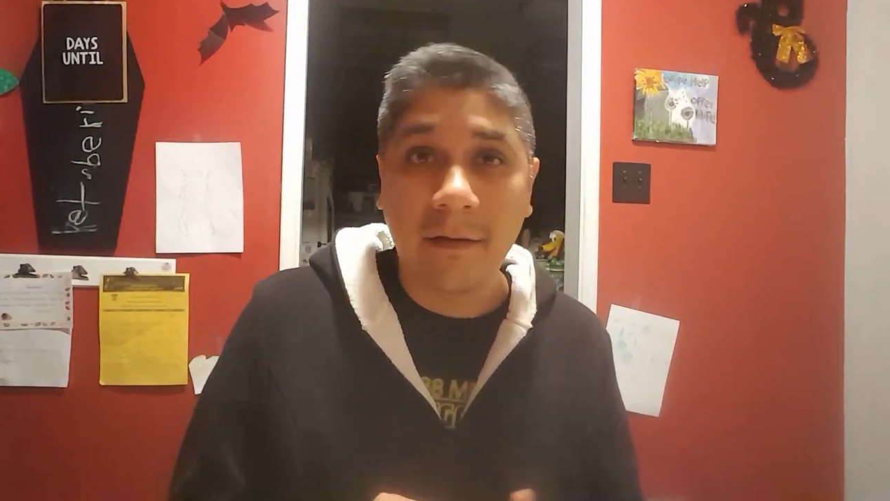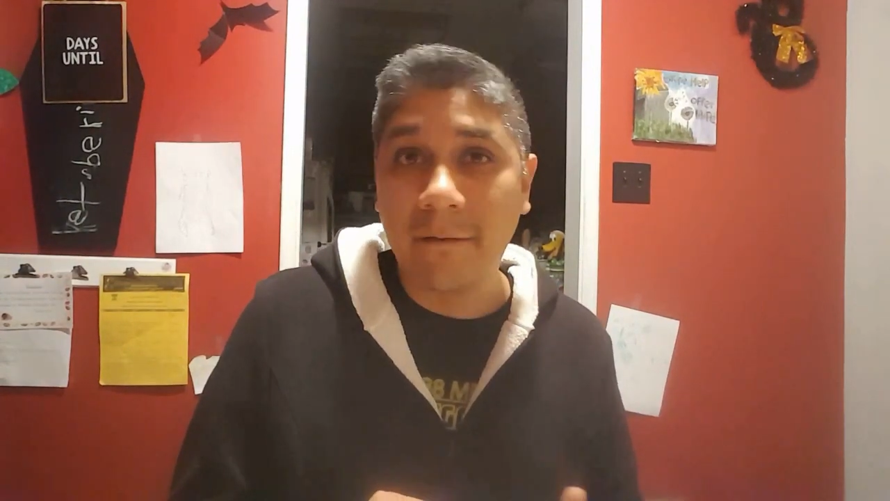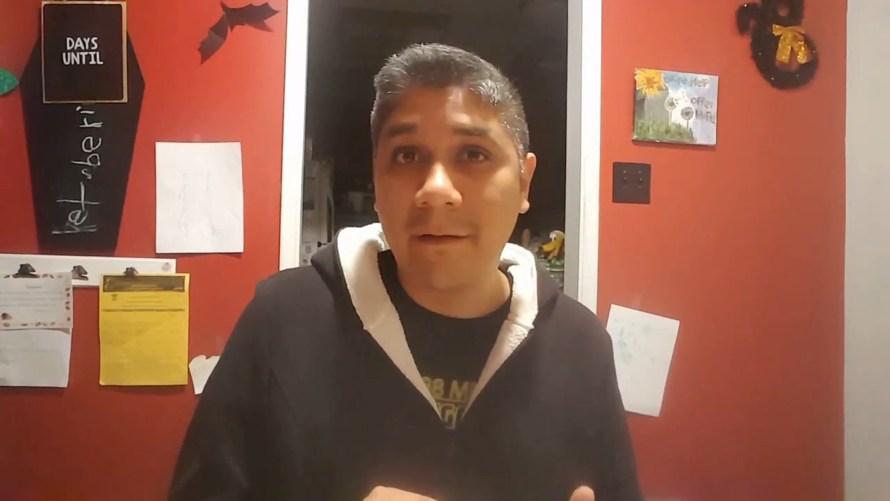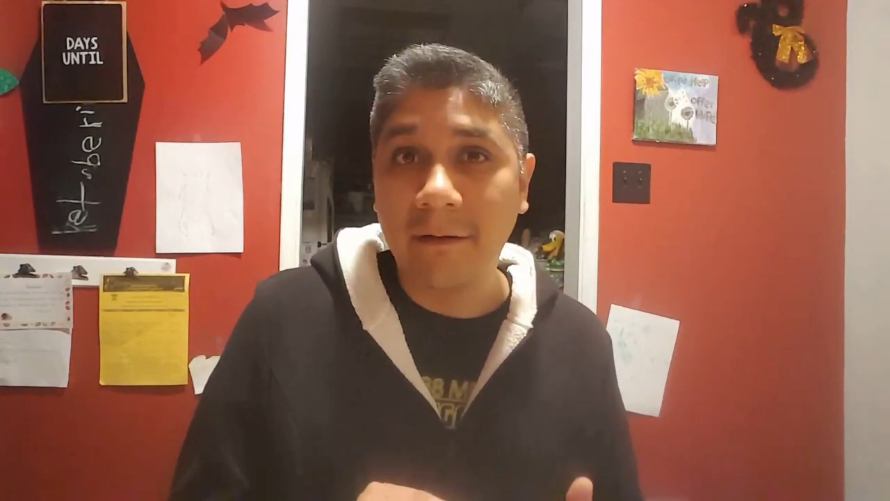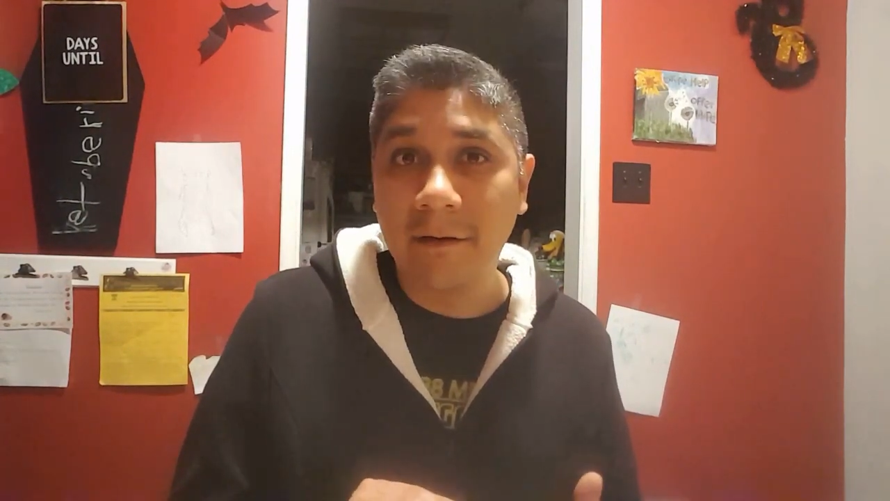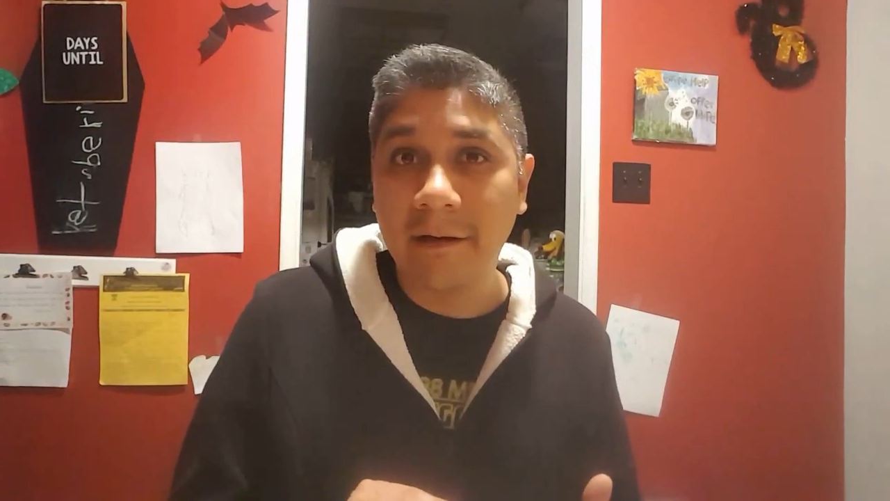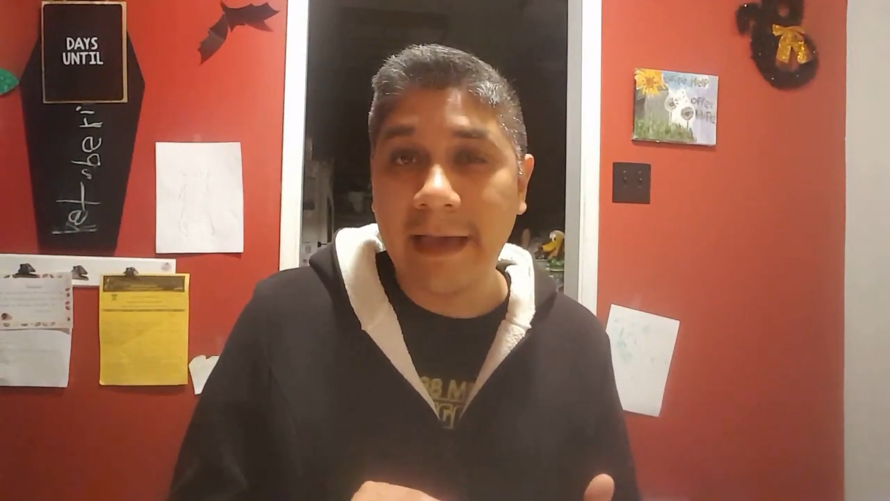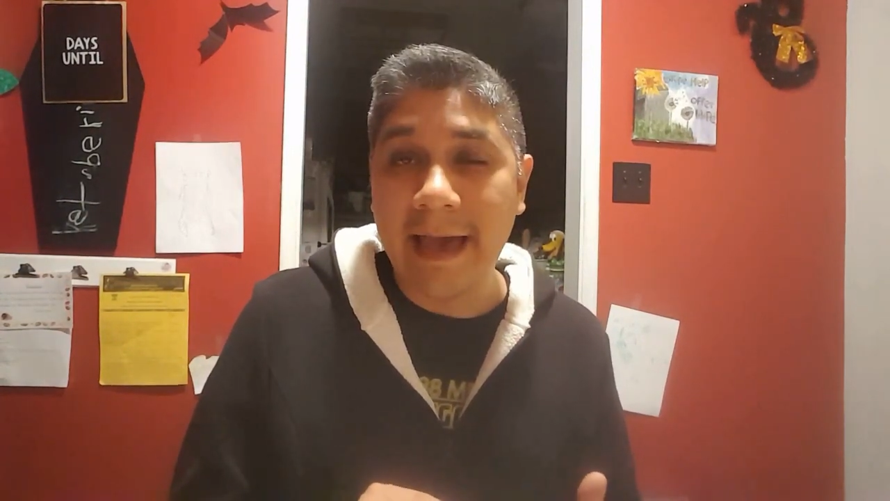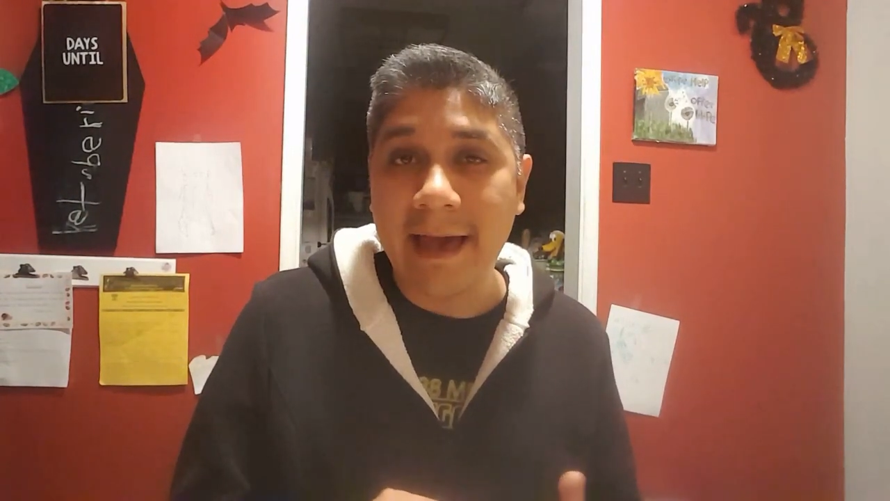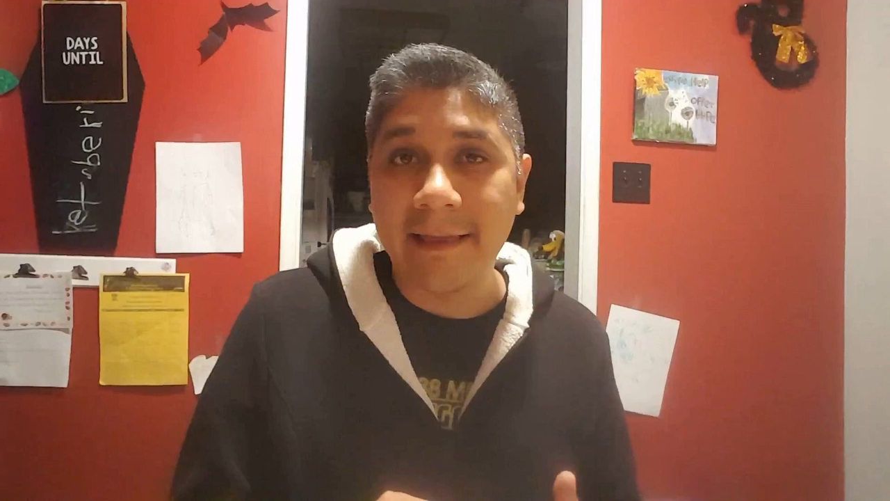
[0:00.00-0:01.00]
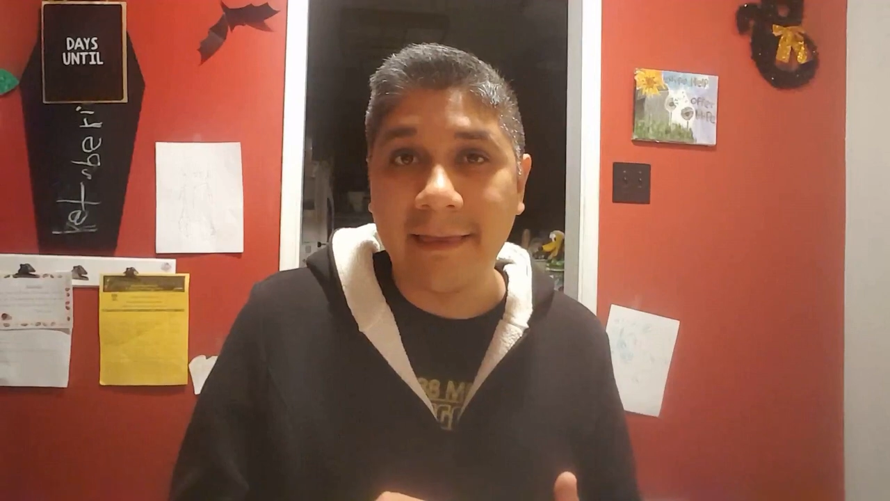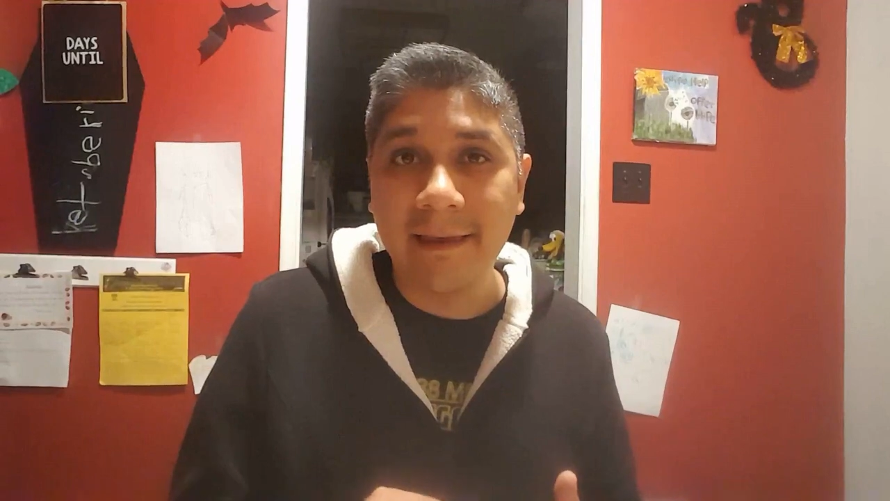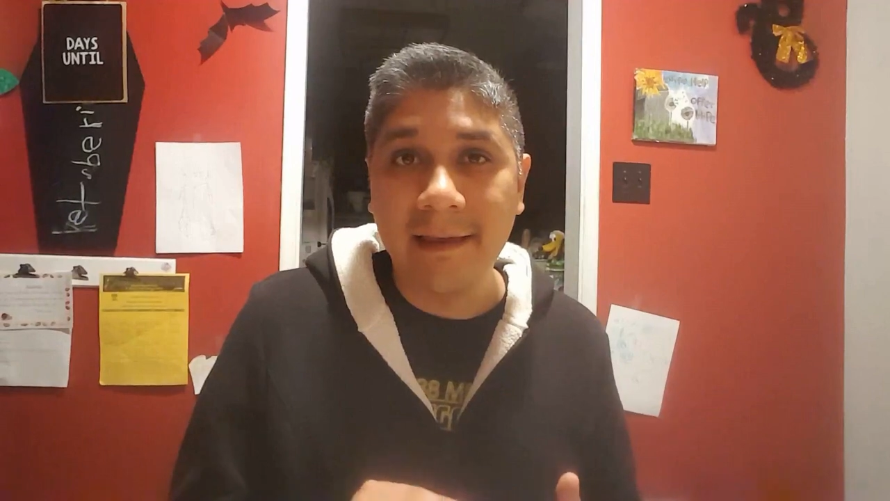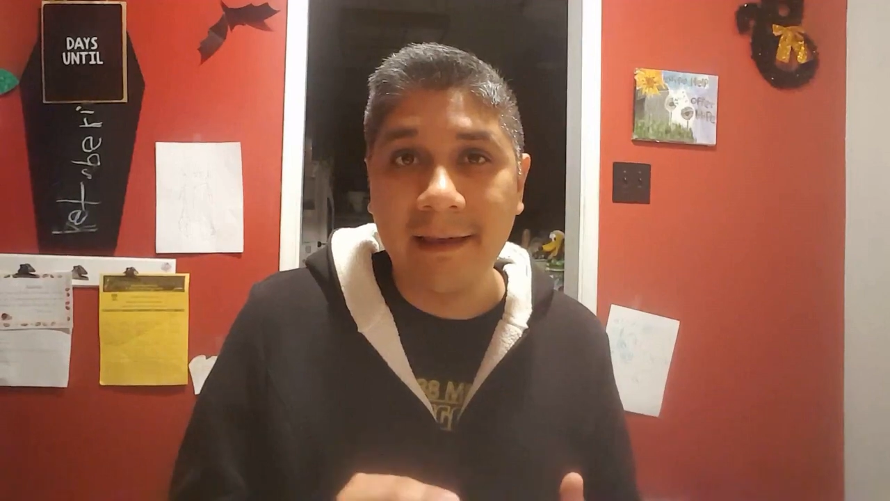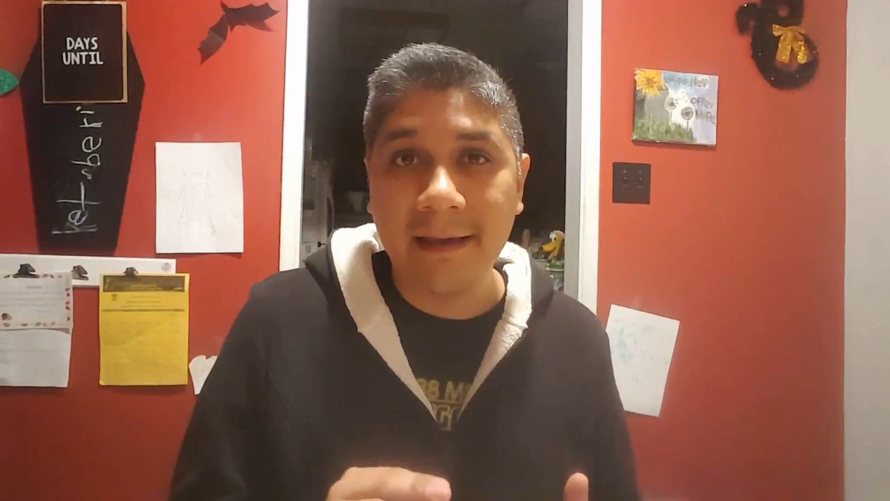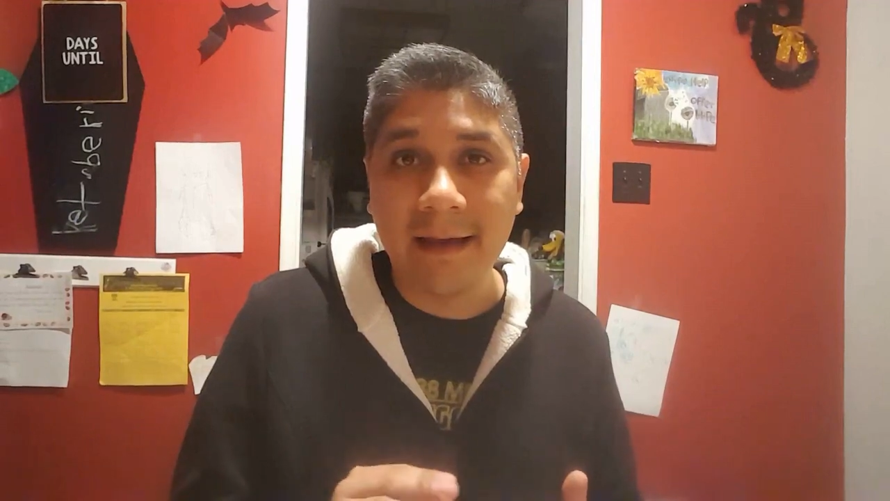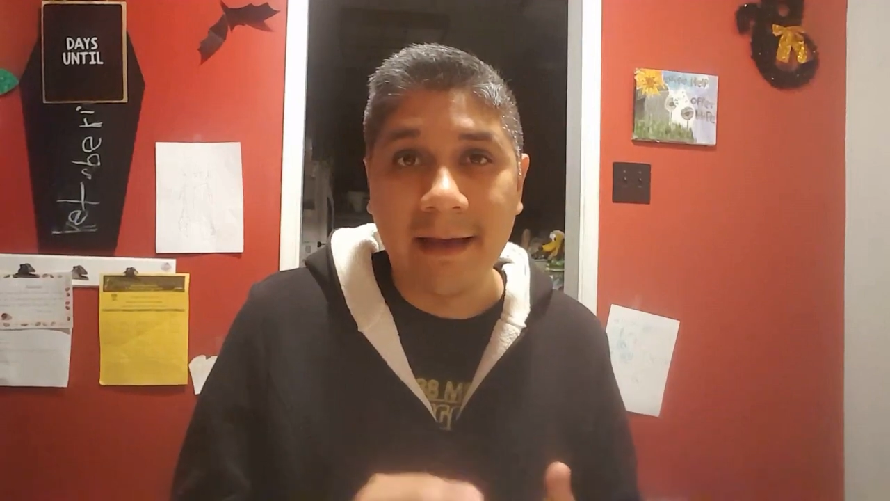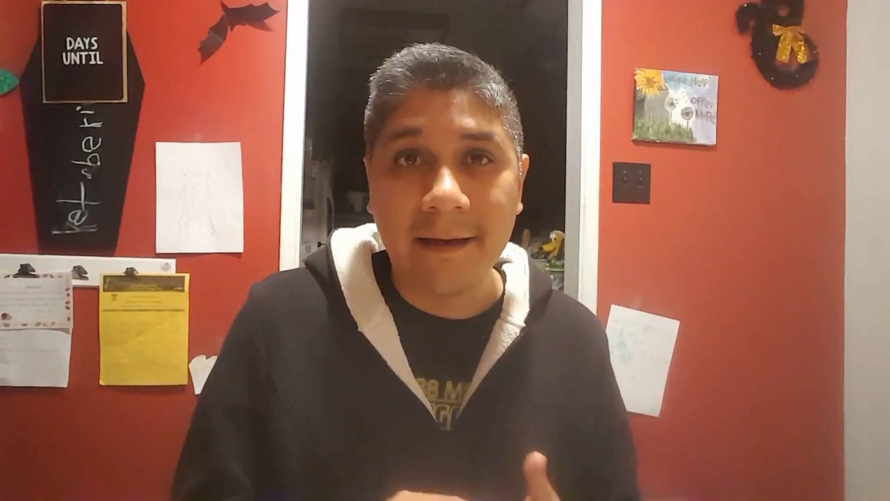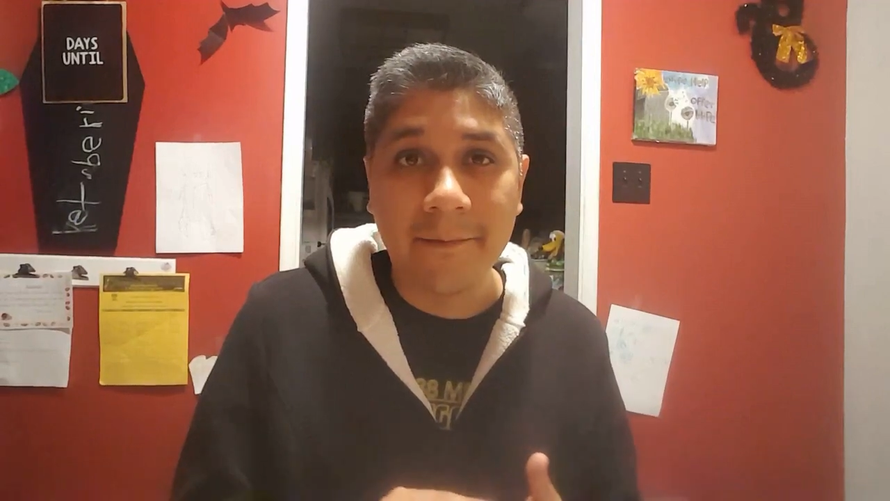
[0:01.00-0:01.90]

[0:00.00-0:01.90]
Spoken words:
So if you look at the